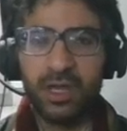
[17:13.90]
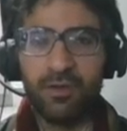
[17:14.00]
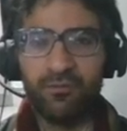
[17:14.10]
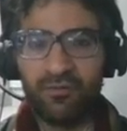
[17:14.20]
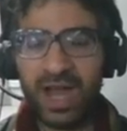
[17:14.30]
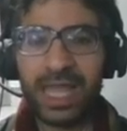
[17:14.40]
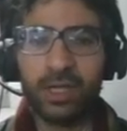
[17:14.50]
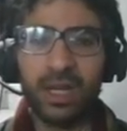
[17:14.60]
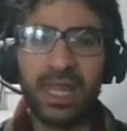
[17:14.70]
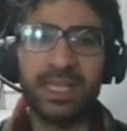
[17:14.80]

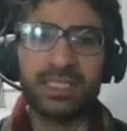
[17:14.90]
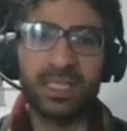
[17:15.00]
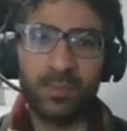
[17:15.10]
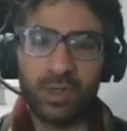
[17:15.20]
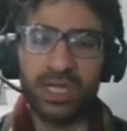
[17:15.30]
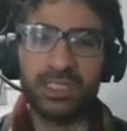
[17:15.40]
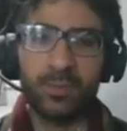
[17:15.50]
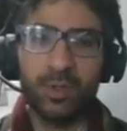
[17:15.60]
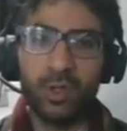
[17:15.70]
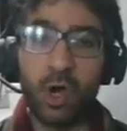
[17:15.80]
violates the
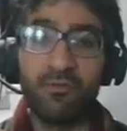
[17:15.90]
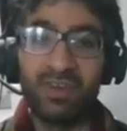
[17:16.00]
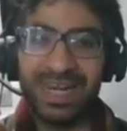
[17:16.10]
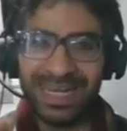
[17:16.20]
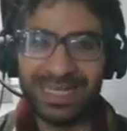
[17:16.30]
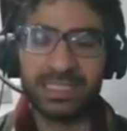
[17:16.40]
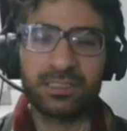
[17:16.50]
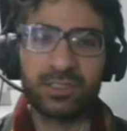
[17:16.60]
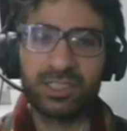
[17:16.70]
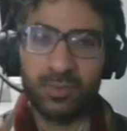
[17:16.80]
principle of
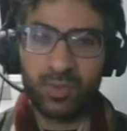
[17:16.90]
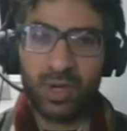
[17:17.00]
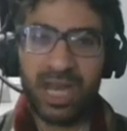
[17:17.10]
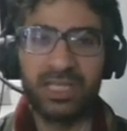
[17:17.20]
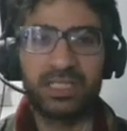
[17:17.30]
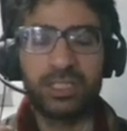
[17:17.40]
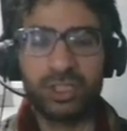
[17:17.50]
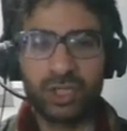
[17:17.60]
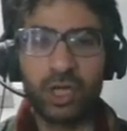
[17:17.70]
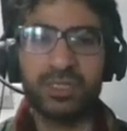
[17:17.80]
least surprise.
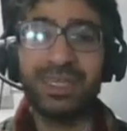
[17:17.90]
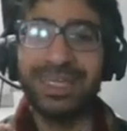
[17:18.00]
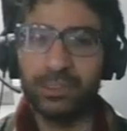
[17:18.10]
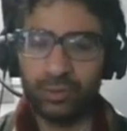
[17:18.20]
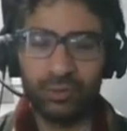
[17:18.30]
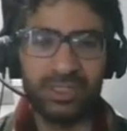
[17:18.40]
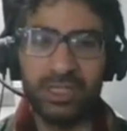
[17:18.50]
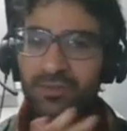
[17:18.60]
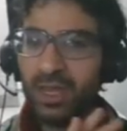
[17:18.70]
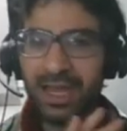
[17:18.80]
It's not
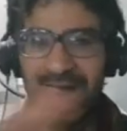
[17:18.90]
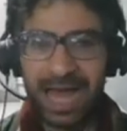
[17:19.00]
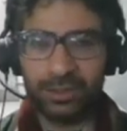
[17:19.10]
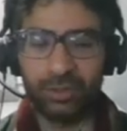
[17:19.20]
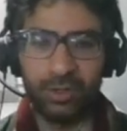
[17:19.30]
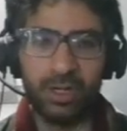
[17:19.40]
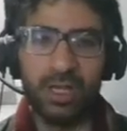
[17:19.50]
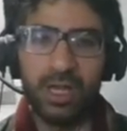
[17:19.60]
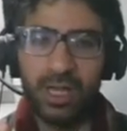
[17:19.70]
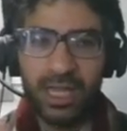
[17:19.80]
intuitive at all.
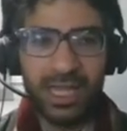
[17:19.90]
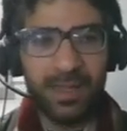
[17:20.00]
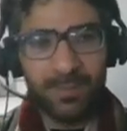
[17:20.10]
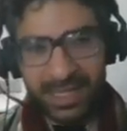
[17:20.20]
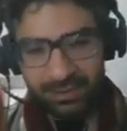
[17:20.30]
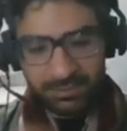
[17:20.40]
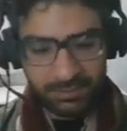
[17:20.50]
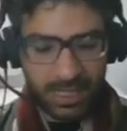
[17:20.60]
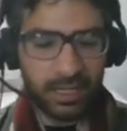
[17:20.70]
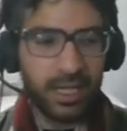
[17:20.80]
But
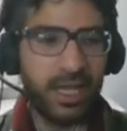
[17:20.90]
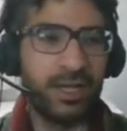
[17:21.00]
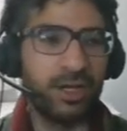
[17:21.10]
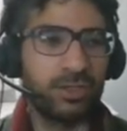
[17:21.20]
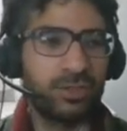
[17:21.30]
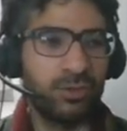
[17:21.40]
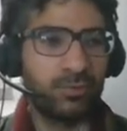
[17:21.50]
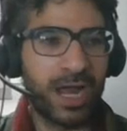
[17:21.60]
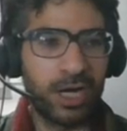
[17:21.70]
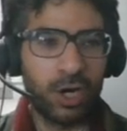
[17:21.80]
not to
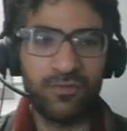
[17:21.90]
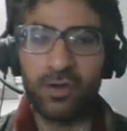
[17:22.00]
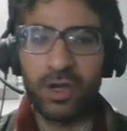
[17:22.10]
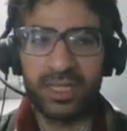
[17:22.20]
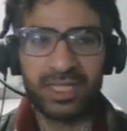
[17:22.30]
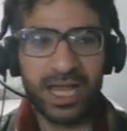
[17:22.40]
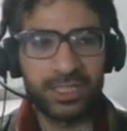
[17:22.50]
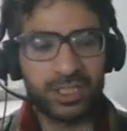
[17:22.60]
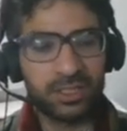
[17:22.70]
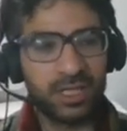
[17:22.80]
run off on a
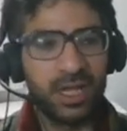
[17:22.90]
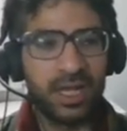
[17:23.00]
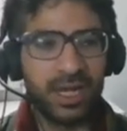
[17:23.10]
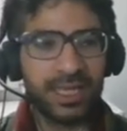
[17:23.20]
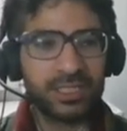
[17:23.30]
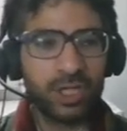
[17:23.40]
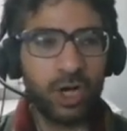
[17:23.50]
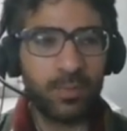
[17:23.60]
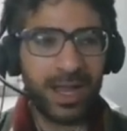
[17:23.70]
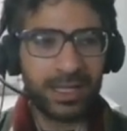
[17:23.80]
tangent. Let's
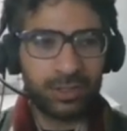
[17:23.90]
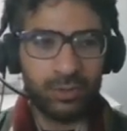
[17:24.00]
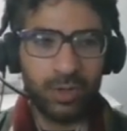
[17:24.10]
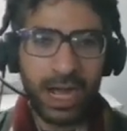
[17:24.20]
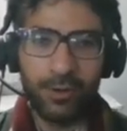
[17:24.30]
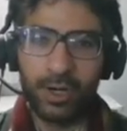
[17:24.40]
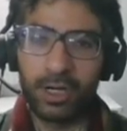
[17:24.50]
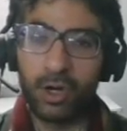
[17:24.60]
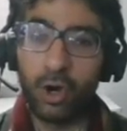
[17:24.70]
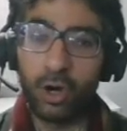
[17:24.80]
go back to
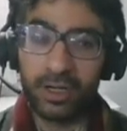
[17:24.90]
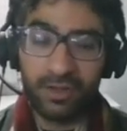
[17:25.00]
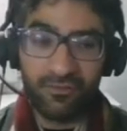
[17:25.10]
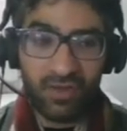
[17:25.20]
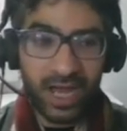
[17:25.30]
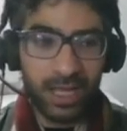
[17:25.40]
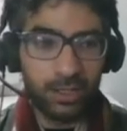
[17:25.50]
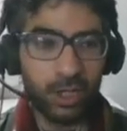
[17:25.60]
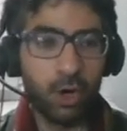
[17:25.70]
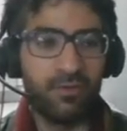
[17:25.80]
our org
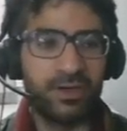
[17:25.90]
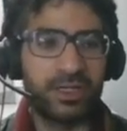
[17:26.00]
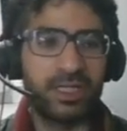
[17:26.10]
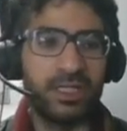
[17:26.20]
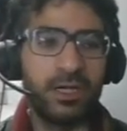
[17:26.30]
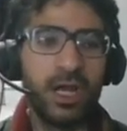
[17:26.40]
file over here.